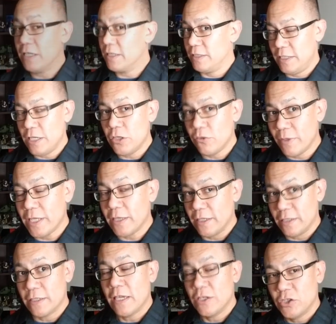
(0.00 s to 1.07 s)
continue in
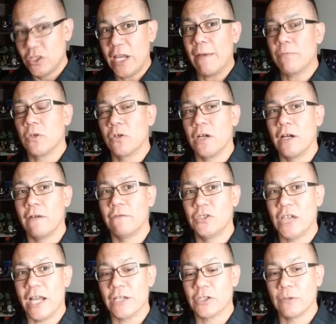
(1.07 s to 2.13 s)
this chapter of
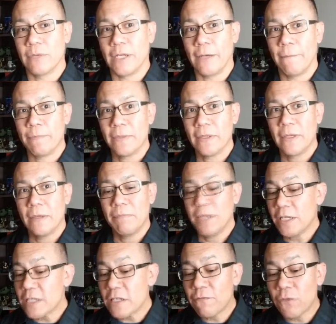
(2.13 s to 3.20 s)
Joshua.
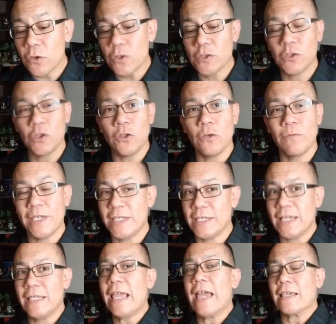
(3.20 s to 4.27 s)
Because in verse 2, we
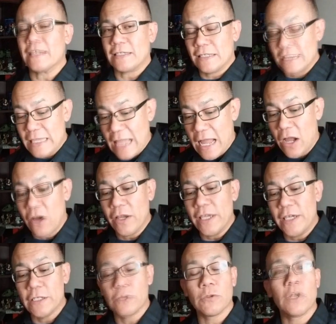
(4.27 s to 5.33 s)
see, yes, now
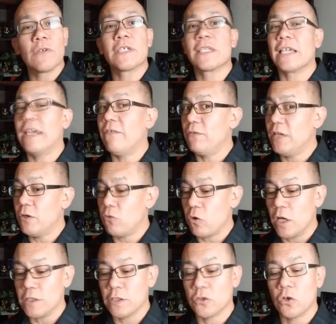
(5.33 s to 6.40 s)
Israel safely
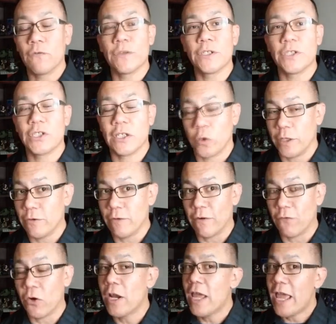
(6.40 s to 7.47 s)
crosses over the Jordan
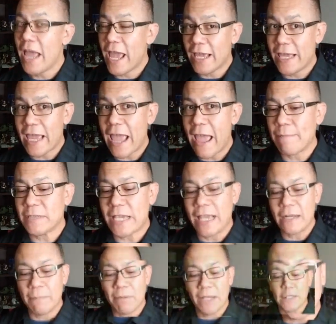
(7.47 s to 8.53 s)
River and camps
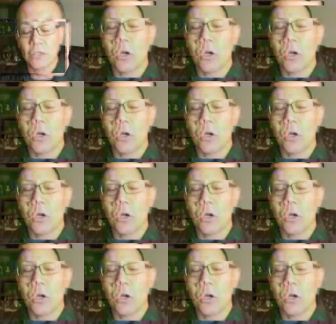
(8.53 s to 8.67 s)
at a place